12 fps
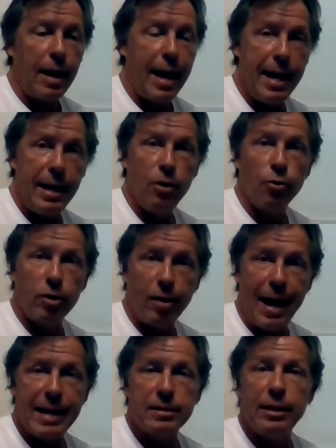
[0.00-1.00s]
hay or
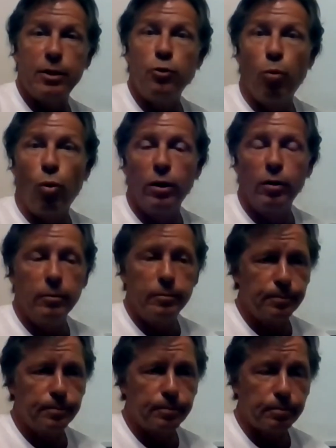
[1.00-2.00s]
grass that you boil,
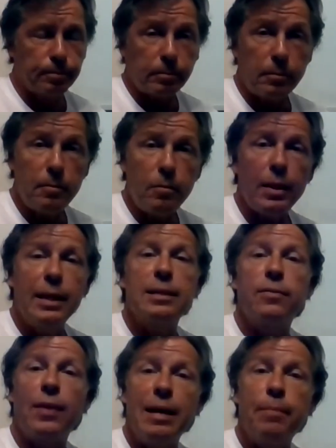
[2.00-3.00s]
is
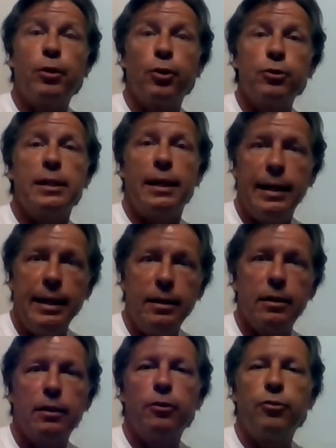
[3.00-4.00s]
that they produce
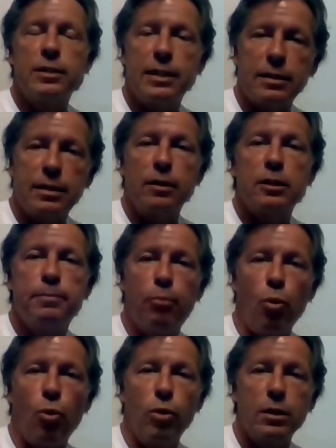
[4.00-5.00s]
heat-resistant
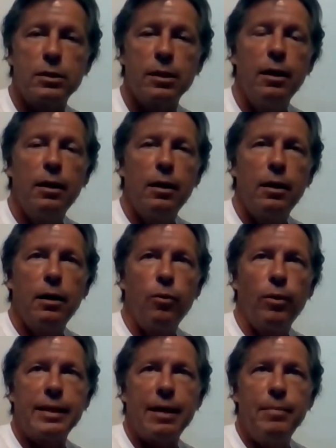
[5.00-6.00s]
spores.
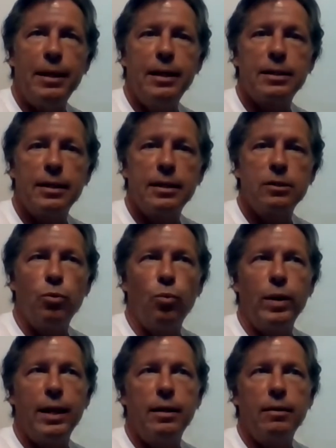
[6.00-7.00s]
What that means is
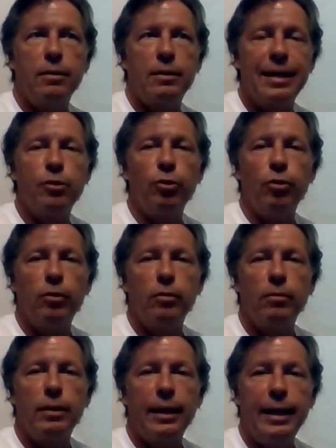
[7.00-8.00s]
when
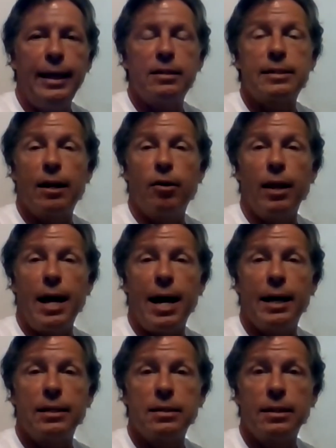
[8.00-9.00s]
Tyndall heat
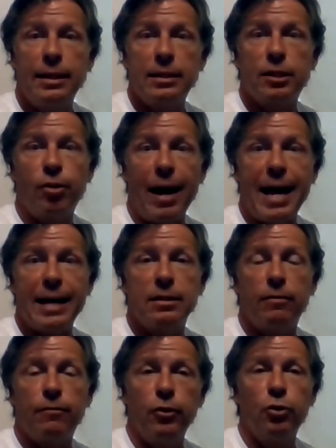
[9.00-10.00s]
sterilized his grass
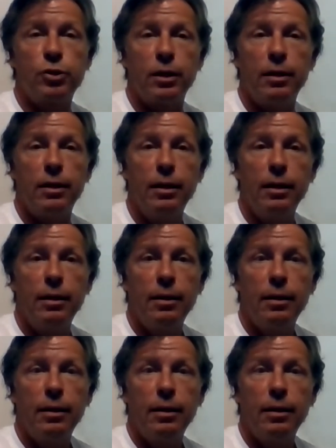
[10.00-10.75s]
infusion,